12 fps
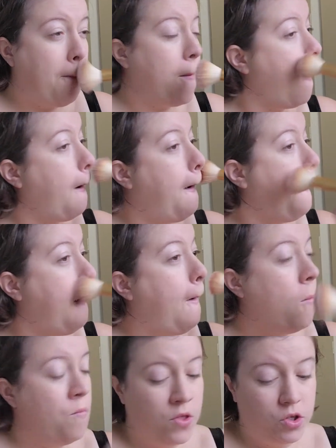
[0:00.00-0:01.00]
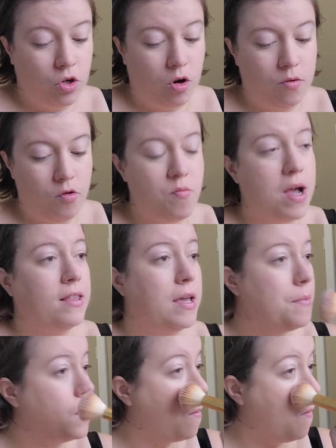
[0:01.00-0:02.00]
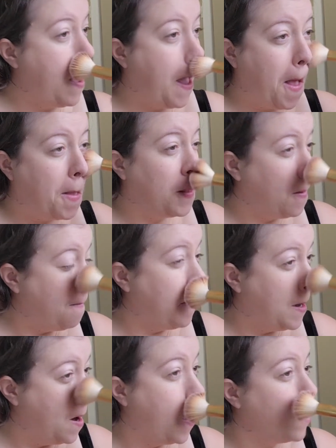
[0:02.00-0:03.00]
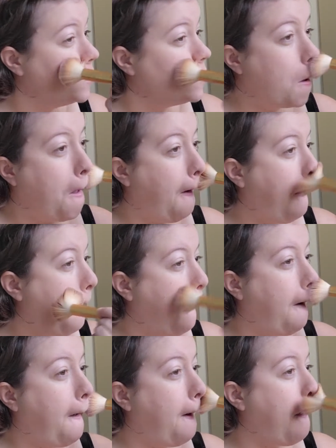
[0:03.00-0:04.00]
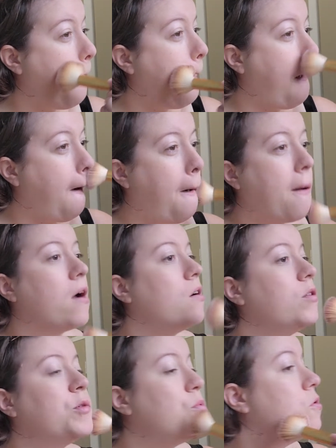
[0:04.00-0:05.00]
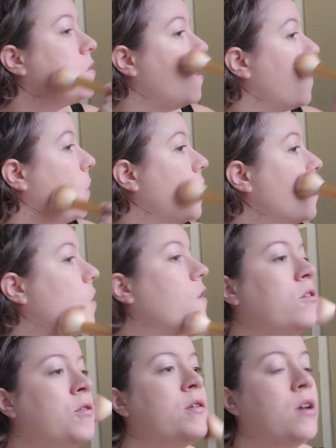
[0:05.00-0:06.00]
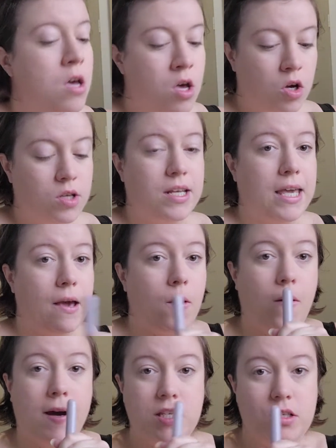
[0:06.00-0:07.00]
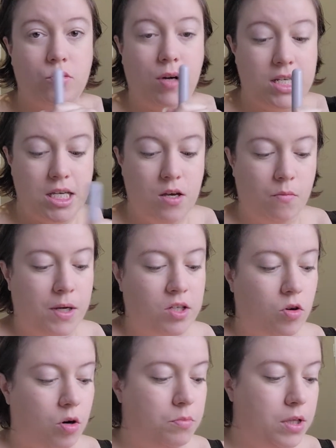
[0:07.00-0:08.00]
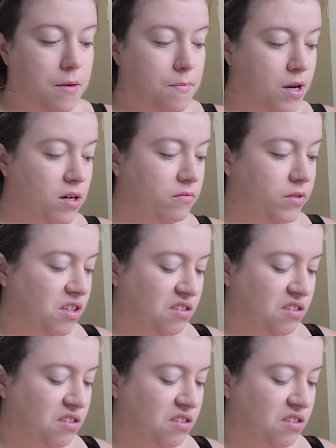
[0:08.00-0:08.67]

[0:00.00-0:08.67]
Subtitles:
but on the top of my lip and around my nose, I always put a lot on because I get quite sweaty on my top lip, and